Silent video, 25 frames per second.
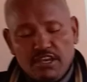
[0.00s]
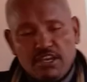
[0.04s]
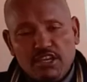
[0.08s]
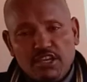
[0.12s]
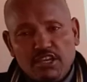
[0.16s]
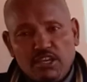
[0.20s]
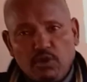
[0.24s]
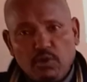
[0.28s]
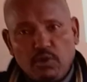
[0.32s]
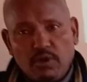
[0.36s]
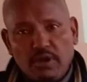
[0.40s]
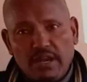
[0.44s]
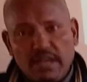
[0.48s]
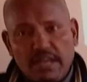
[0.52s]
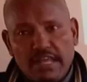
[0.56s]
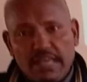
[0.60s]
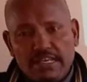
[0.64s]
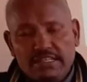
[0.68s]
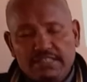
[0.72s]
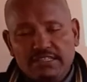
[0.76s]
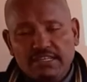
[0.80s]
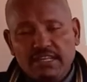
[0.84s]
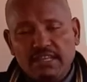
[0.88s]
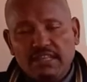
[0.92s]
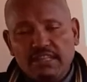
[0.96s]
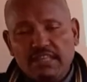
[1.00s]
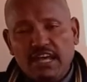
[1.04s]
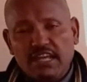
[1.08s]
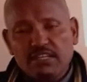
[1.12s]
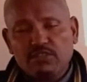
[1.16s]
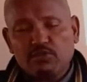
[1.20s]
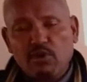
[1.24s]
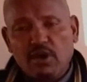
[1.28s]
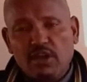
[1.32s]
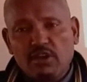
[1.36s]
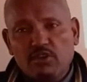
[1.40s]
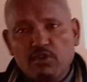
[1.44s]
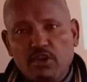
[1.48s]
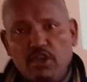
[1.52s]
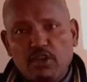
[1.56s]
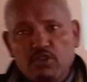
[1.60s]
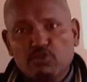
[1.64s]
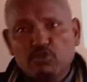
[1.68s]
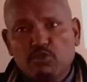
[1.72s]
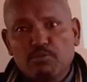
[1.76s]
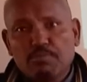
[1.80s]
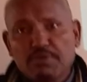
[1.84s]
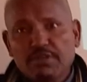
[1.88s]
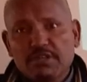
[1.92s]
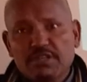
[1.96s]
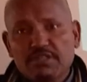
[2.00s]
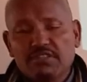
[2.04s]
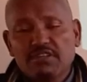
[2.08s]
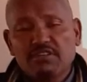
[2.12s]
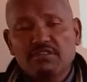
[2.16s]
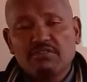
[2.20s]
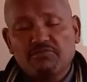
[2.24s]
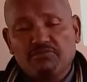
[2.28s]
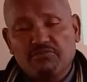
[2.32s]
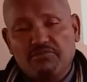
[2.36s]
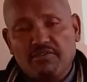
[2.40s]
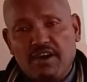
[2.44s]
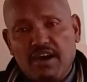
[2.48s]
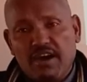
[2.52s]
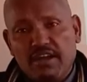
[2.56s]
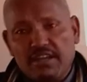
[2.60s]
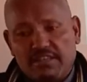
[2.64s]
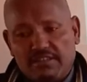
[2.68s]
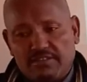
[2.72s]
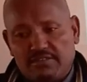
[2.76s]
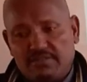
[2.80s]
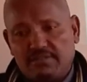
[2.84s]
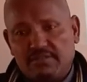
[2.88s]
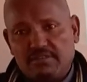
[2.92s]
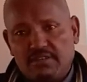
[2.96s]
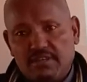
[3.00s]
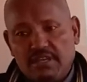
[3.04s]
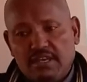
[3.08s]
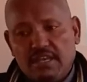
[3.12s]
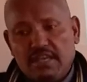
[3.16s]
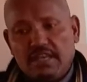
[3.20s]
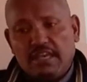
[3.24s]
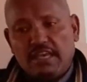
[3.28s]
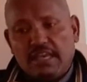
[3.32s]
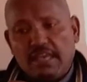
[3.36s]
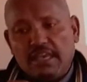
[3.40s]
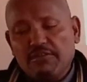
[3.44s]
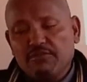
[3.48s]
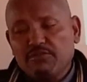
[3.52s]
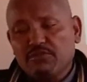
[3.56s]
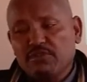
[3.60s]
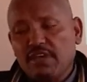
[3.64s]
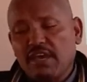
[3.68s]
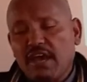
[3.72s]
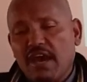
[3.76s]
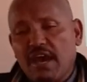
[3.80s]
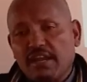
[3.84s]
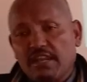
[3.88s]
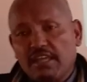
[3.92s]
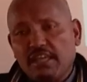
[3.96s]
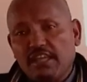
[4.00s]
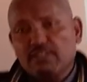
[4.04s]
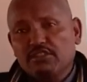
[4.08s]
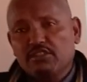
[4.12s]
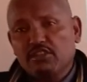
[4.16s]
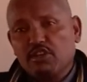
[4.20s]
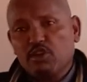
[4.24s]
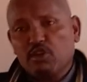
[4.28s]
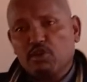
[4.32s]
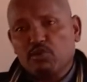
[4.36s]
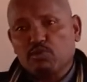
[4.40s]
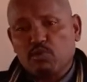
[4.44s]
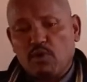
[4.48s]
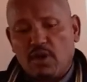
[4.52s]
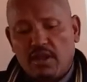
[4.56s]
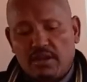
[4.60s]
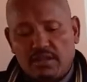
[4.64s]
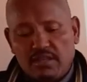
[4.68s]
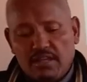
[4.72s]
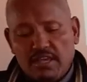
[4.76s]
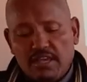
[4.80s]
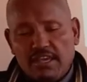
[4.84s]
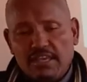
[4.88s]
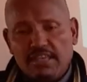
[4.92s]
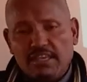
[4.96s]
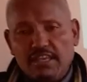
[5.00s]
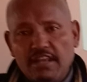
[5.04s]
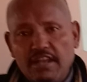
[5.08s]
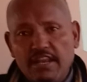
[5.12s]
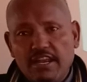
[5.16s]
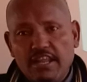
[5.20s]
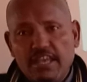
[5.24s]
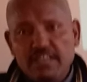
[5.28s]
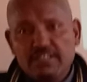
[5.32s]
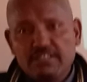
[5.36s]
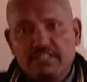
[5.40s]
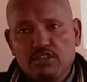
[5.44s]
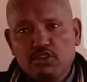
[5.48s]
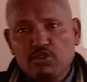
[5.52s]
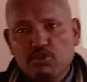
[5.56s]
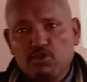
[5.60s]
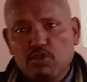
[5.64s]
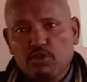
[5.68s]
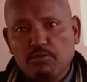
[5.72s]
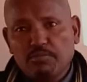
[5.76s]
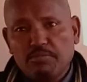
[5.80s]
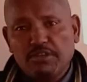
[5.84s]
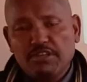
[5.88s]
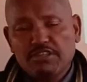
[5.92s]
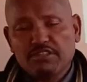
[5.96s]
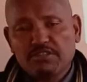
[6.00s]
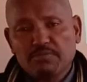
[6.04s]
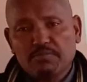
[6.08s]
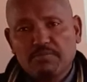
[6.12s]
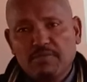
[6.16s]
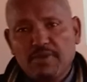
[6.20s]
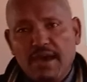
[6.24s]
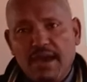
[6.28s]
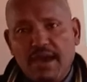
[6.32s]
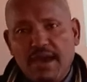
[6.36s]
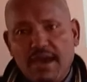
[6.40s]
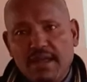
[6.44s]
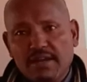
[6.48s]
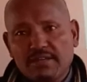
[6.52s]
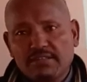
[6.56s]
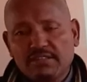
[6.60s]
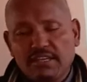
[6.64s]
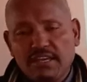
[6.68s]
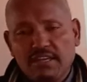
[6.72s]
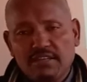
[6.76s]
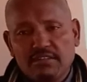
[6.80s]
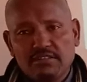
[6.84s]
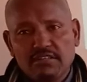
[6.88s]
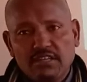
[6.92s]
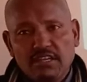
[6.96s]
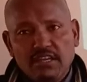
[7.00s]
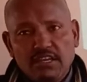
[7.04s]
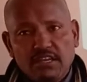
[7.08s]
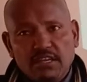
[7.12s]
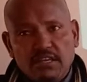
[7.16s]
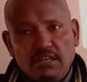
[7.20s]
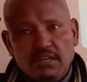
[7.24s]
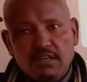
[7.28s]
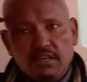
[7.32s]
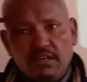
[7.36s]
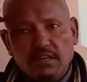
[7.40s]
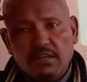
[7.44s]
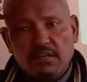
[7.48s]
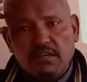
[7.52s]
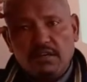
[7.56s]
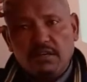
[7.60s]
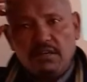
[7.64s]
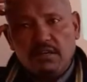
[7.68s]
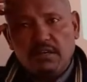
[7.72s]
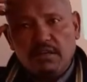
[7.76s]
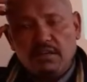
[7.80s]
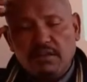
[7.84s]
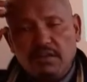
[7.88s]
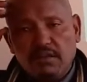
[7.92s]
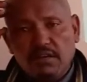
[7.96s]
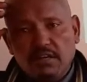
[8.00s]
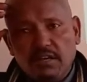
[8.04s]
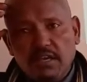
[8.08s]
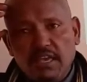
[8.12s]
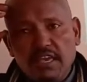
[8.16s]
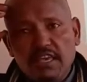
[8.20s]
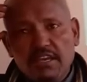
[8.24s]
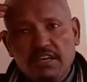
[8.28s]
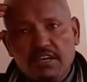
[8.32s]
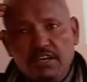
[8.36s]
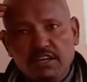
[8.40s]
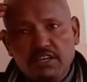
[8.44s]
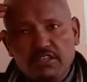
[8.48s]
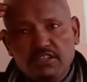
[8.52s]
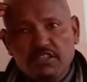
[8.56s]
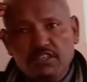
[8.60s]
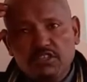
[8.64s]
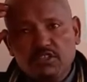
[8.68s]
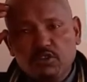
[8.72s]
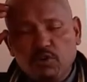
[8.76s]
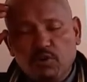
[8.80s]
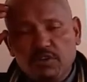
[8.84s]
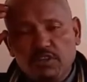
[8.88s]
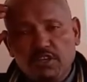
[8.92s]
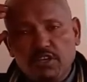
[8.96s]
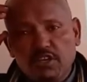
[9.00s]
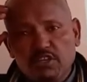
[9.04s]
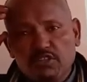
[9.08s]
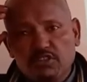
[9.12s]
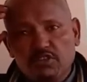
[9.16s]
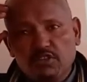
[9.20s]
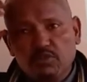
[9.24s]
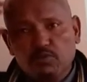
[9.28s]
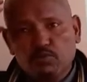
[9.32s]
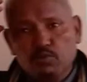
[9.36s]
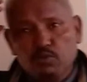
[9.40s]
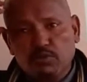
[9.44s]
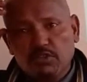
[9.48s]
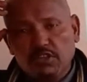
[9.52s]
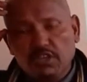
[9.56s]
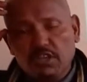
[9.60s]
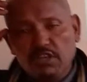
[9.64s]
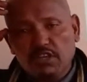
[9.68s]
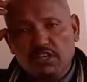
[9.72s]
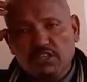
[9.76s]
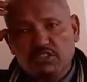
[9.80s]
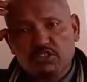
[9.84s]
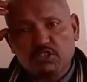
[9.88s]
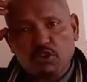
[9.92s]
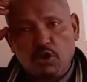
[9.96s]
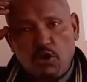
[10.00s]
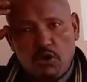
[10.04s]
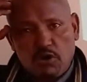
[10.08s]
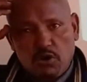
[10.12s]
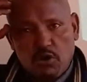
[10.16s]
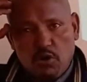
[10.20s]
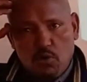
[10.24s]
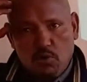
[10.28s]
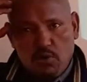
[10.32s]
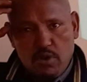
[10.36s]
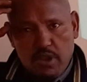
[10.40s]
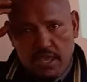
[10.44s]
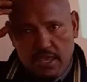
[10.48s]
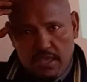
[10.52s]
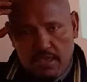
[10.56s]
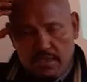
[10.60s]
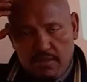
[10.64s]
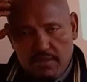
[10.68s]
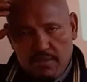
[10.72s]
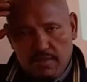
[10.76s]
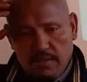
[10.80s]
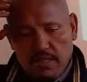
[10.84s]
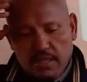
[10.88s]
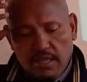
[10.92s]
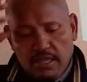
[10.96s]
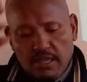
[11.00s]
your lesson that you are going to present varies. If they are intellectual, your lesson should be smart and encourages the audience to think thoroughly.